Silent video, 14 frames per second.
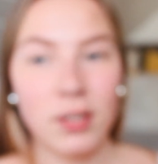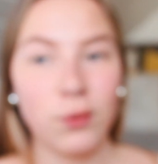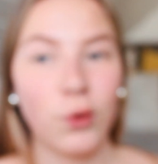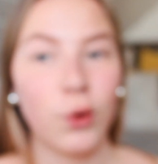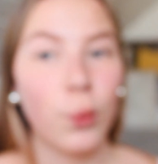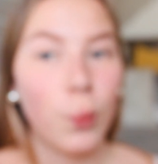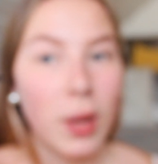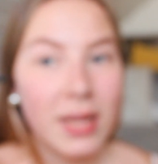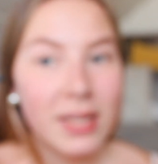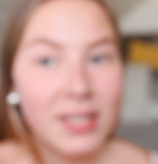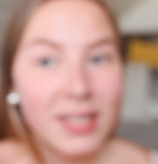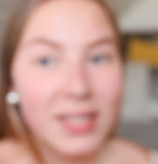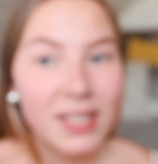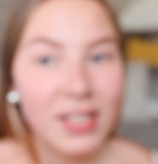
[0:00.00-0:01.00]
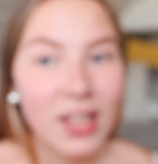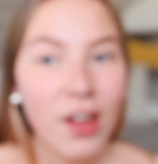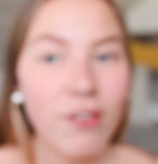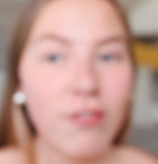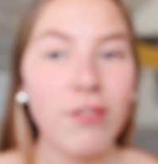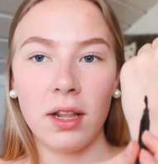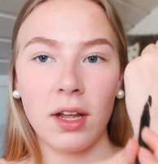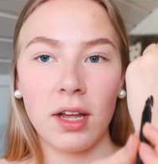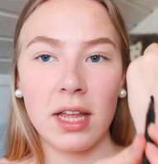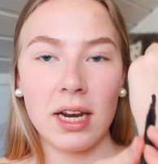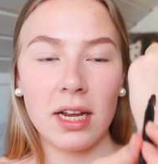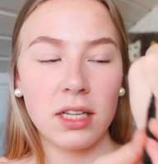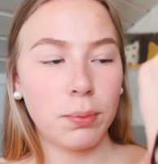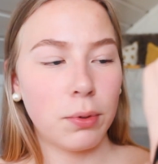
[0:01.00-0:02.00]
it's for wings and stuff, and like
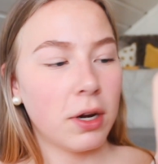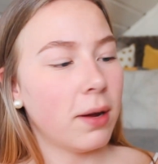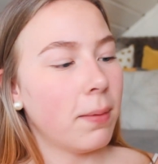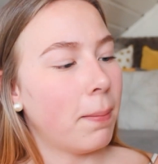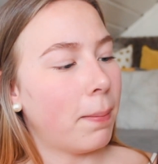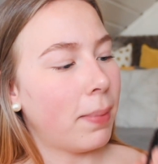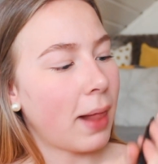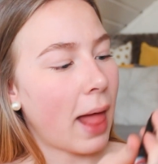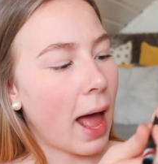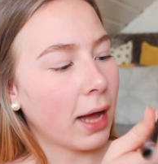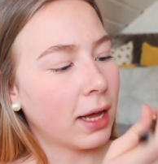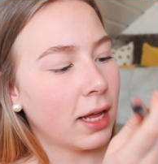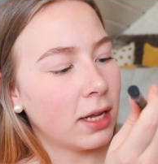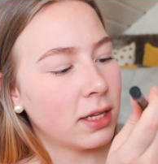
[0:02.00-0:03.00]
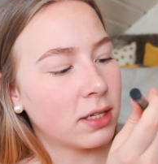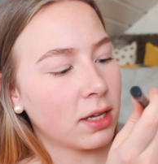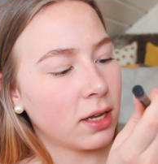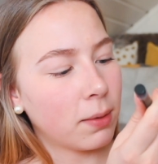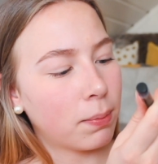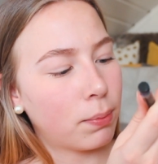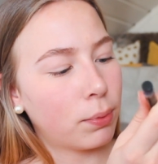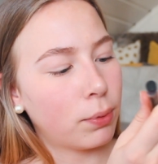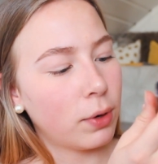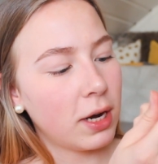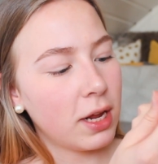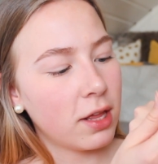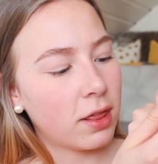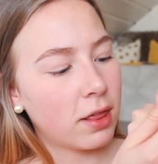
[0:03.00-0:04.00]
it is pretty black and it's like
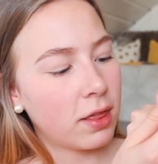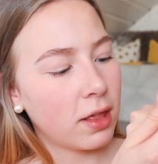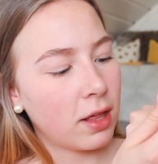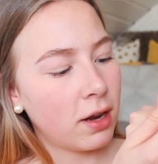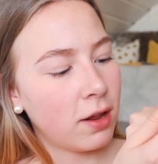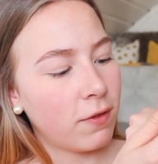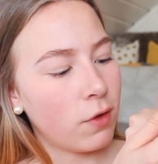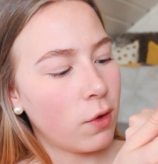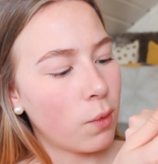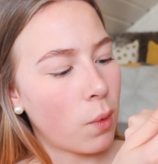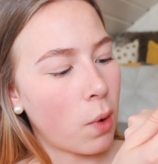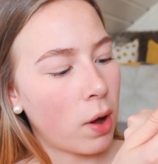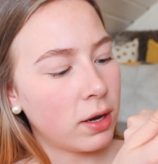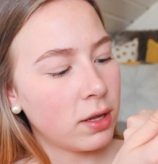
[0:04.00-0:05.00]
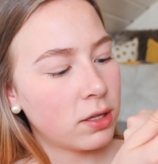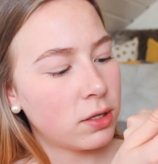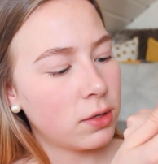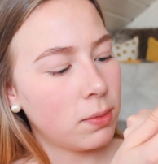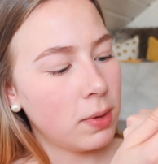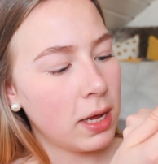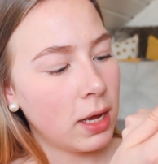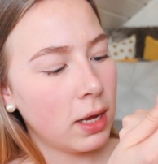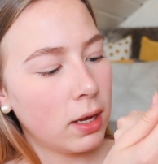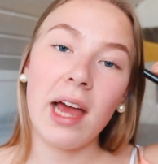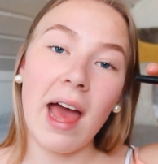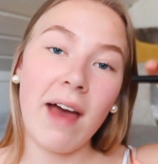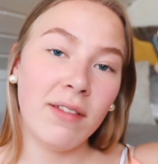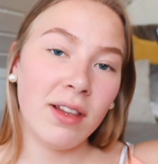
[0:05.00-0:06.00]
pretty thin if you want it to be.
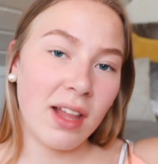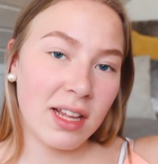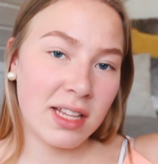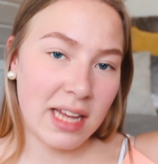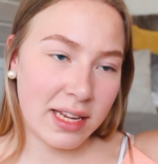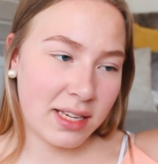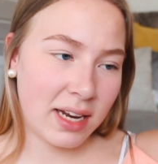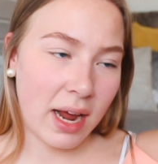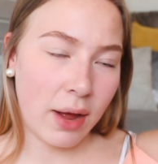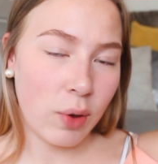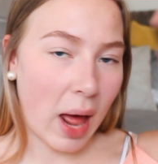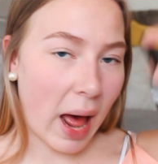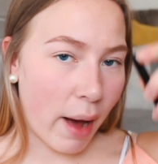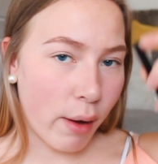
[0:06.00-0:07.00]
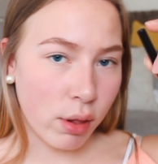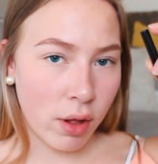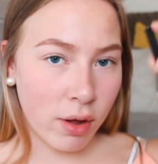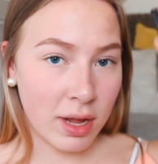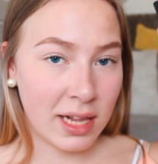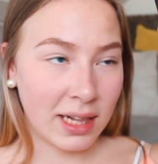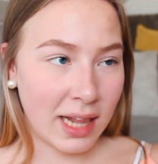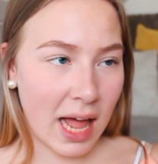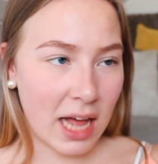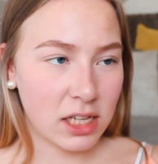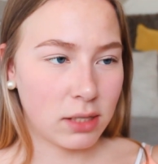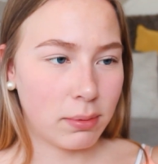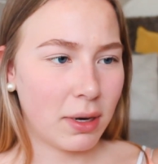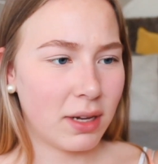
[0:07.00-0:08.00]
I haven't like tested out how long it
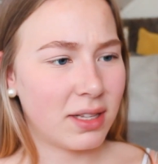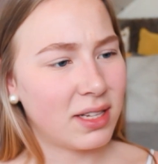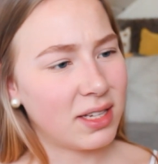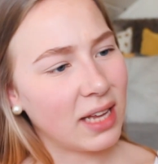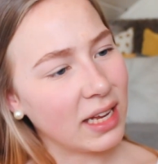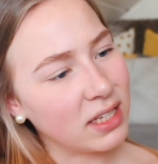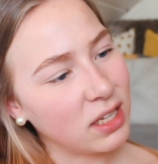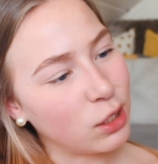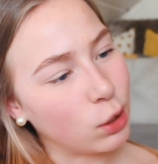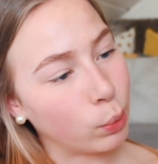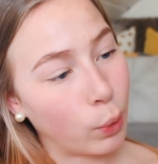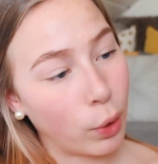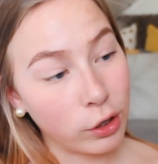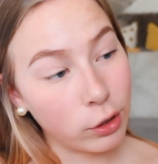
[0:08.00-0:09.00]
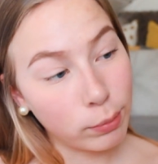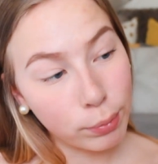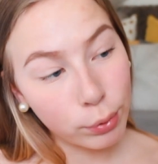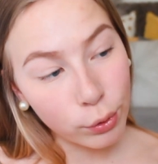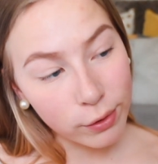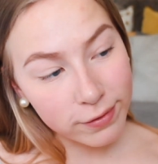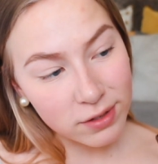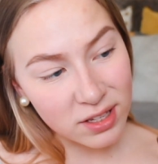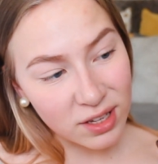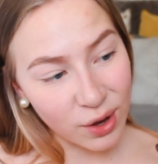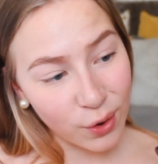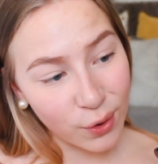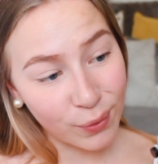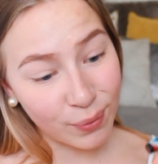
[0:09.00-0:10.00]
lasts, but it says it's waterproof,
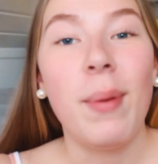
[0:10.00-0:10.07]
so.